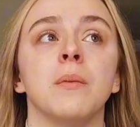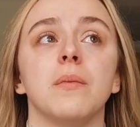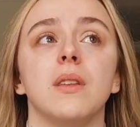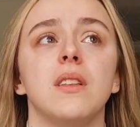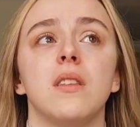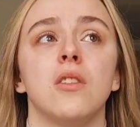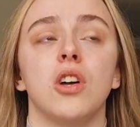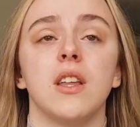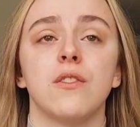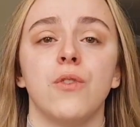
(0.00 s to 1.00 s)
It's
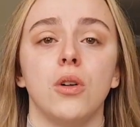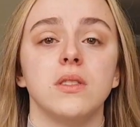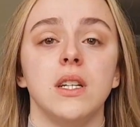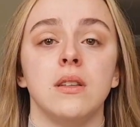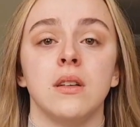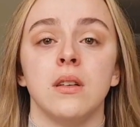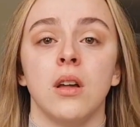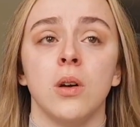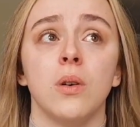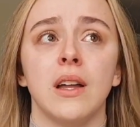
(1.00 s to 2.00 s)
not his fault, he didn't
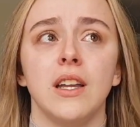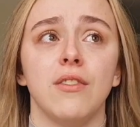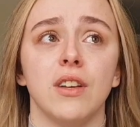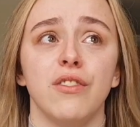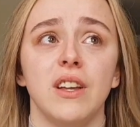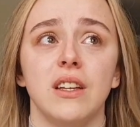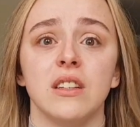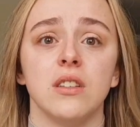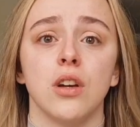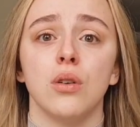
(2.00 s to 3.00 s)
know, and even if he
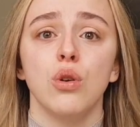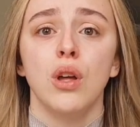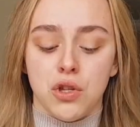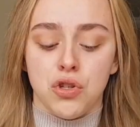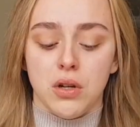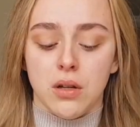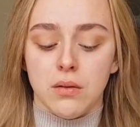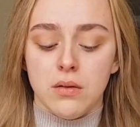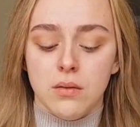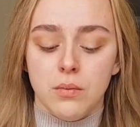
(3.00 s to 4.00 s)
did know, it
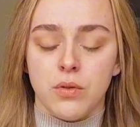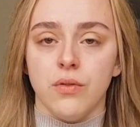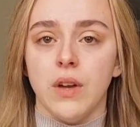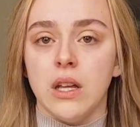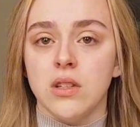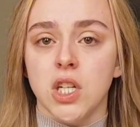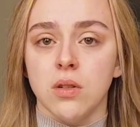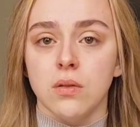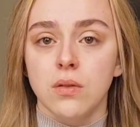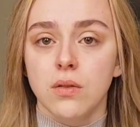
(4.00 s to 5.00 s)
shouldn't prevent
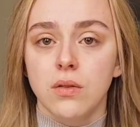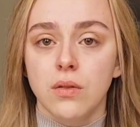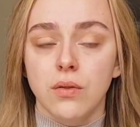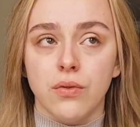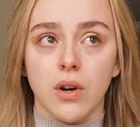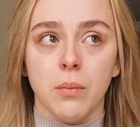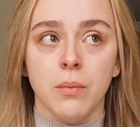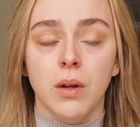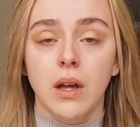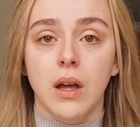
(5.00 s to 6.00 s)
you from
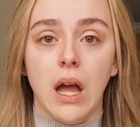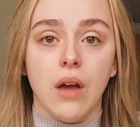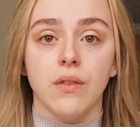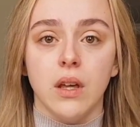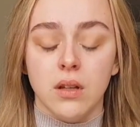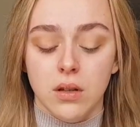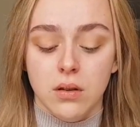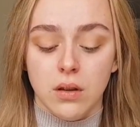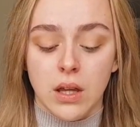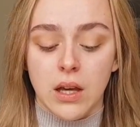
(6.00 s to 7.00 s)
having
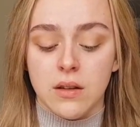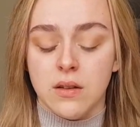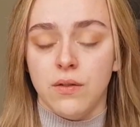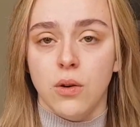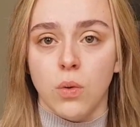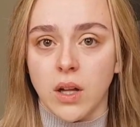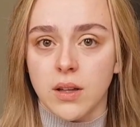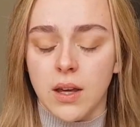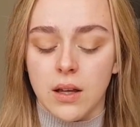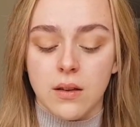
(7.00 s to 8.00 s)
kids if you
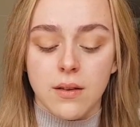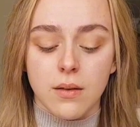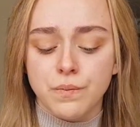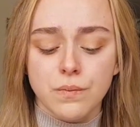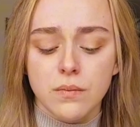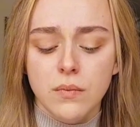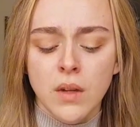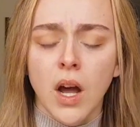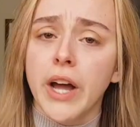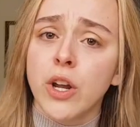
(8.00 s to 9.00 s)
want kids.
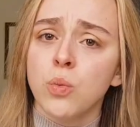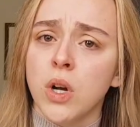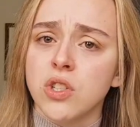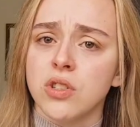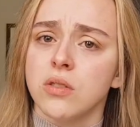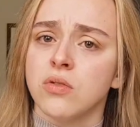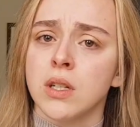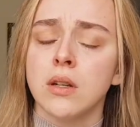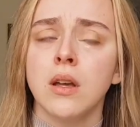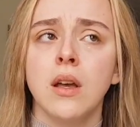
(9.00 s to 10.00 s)
I don't want
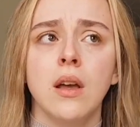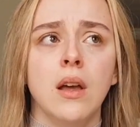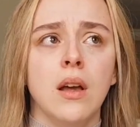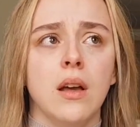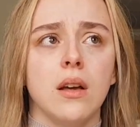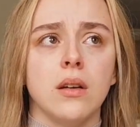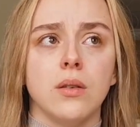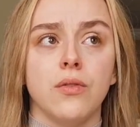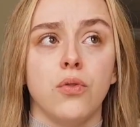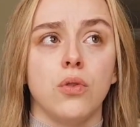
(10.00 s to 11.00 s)
children
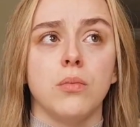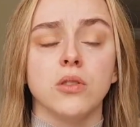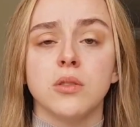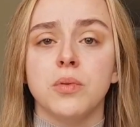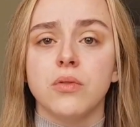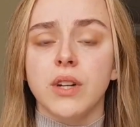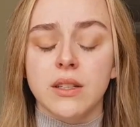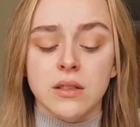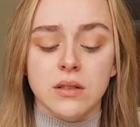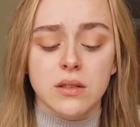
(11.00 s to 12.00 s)
for multiple
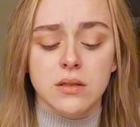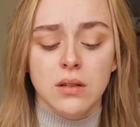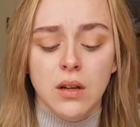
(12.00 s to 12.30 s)
reasons.